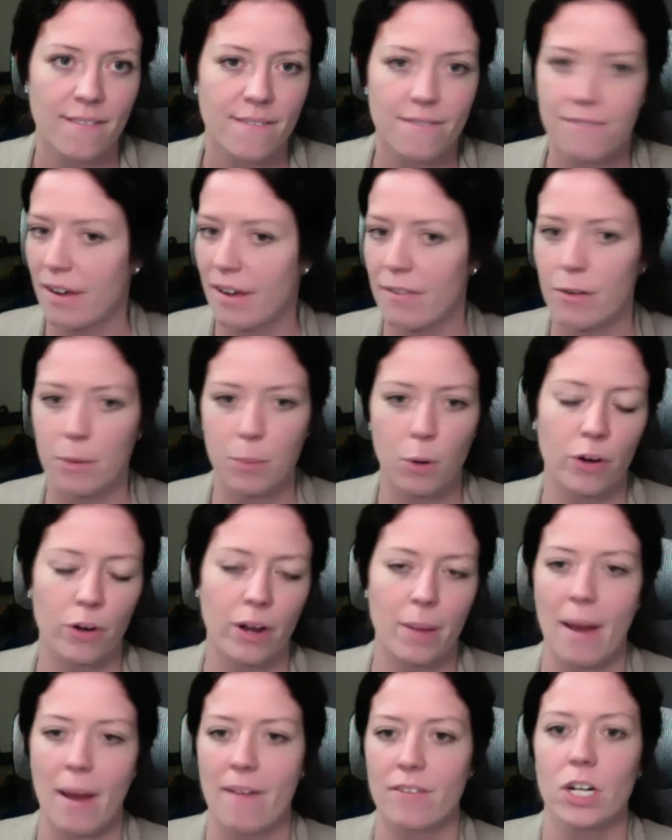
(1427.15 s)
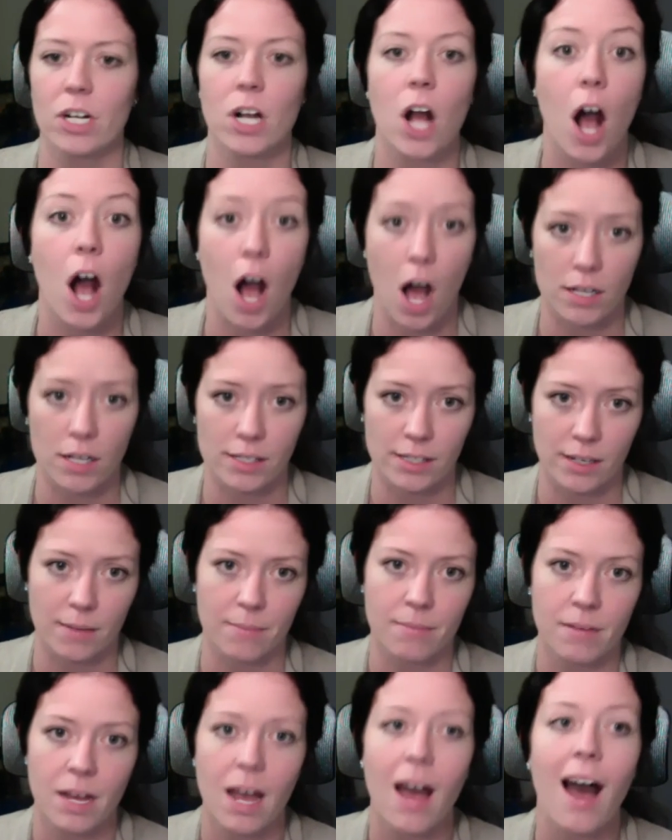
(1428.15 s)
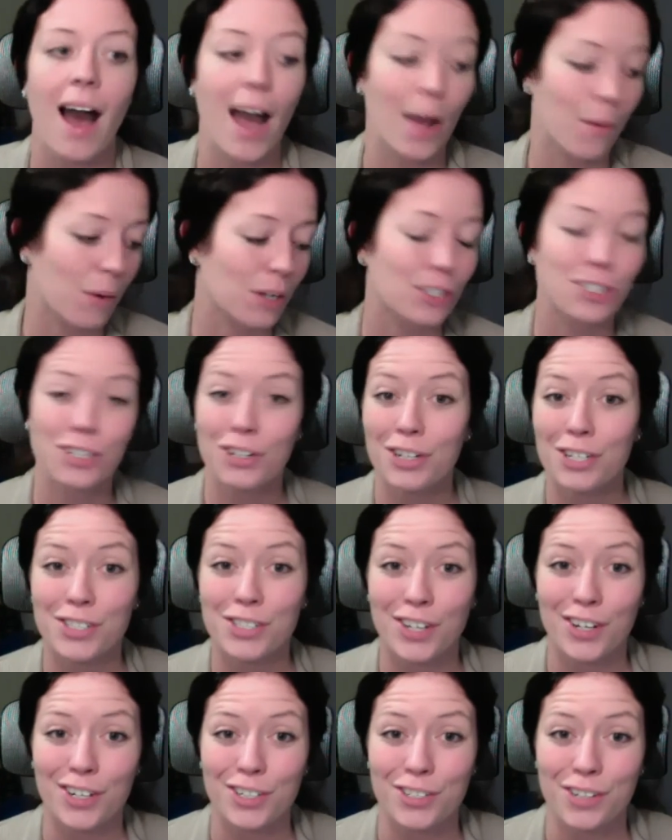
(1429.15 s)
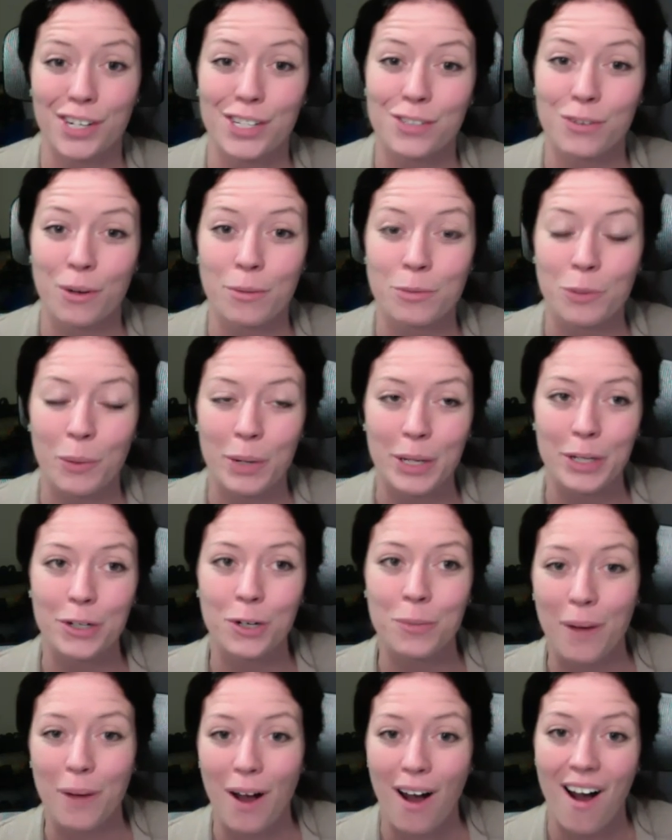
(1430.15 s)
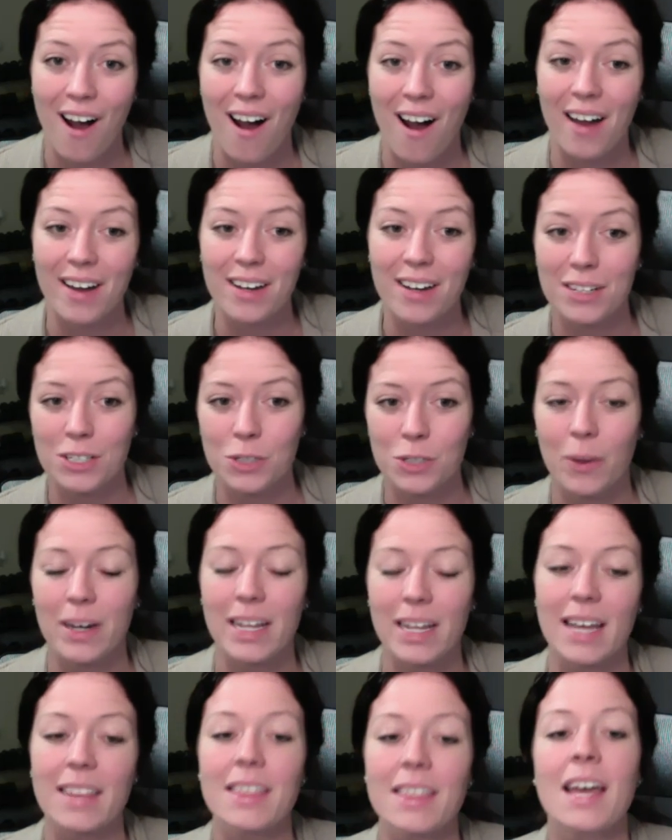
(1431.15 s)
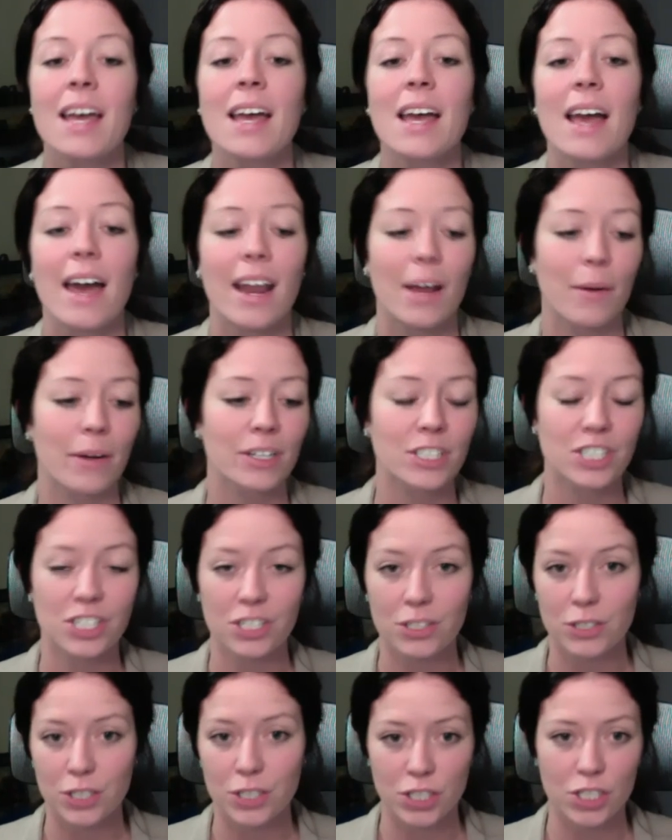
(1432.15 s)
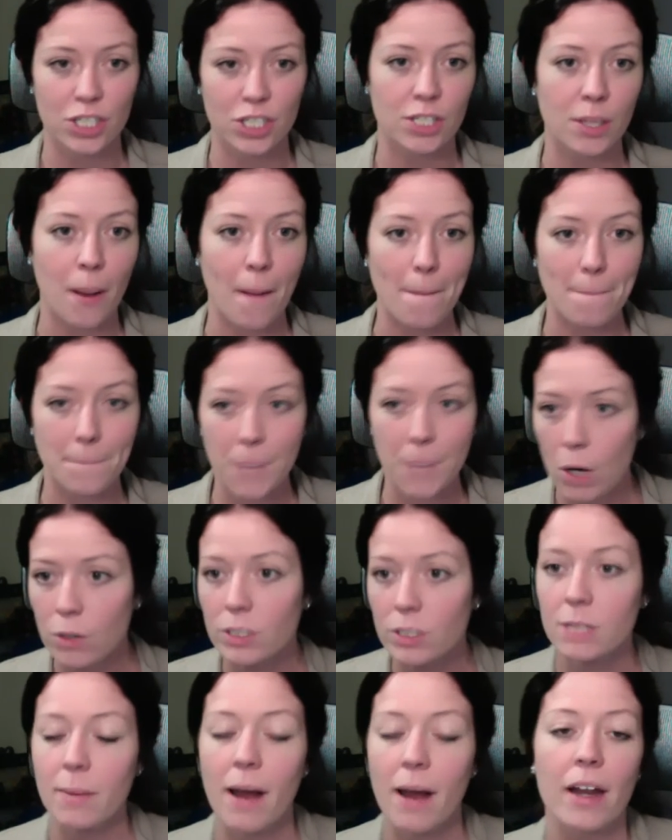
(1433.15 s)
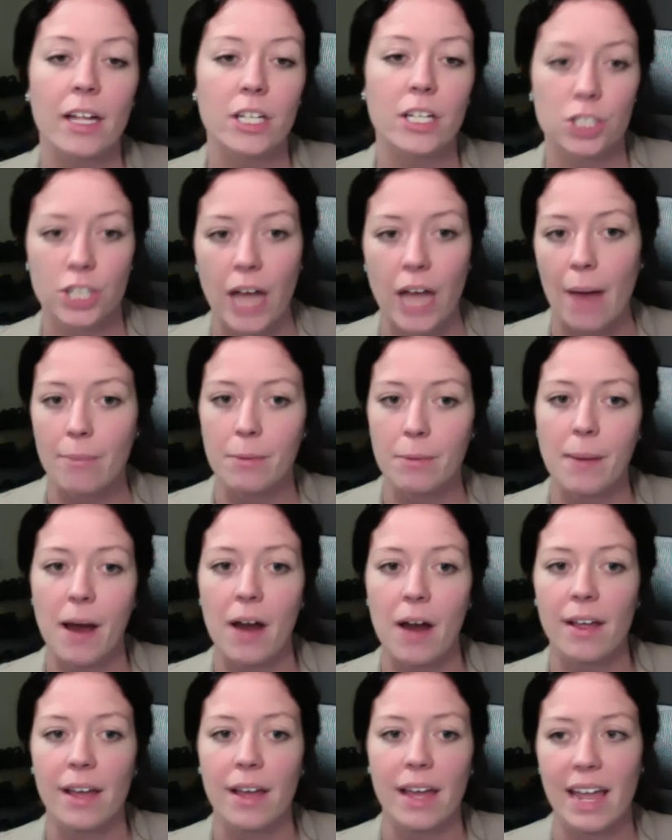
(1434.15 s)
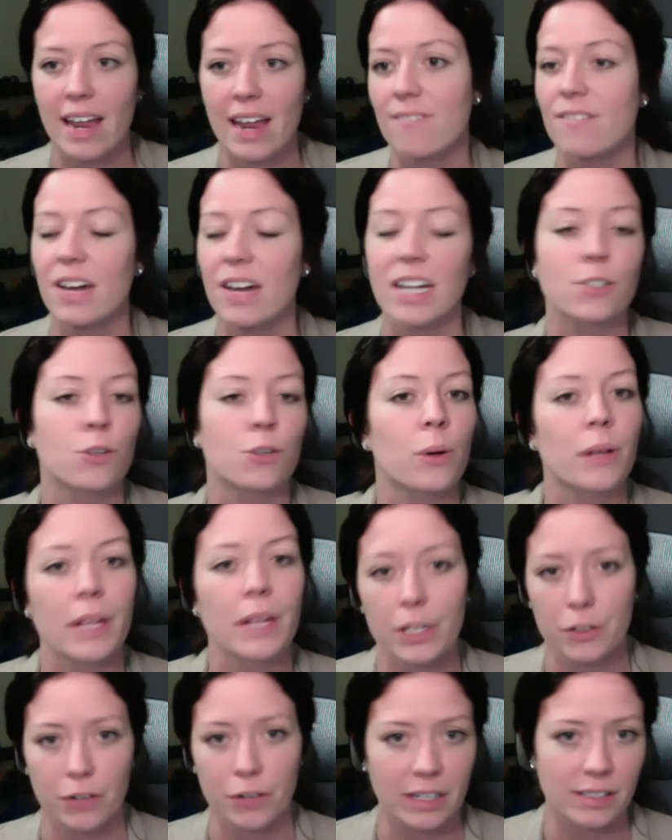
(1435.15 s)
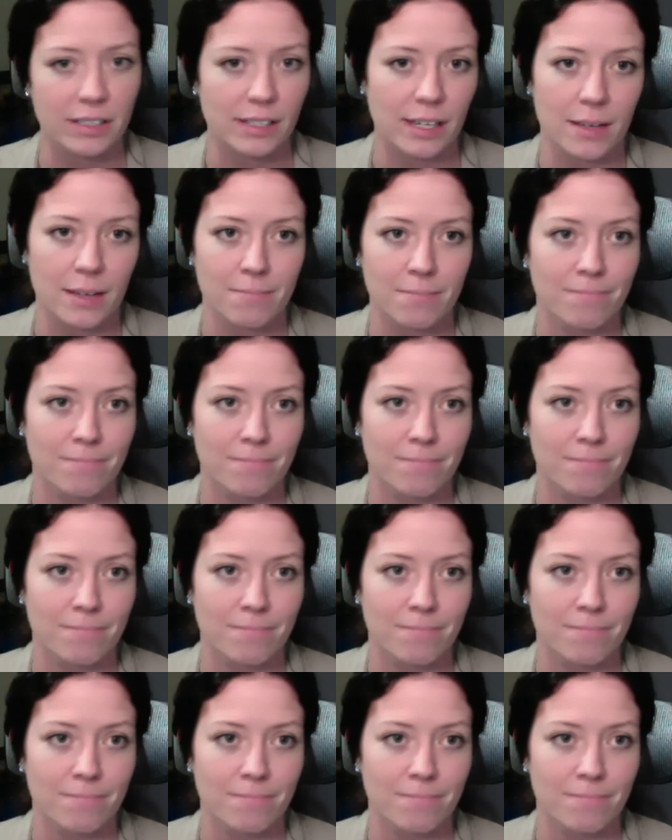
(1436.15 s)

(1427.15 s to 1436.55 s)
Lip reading: Favorite program ever. Awesome. I want you to start a Transform 20 group on the 20th, and I want you to just post about it, jab about it, invite to it like crazy.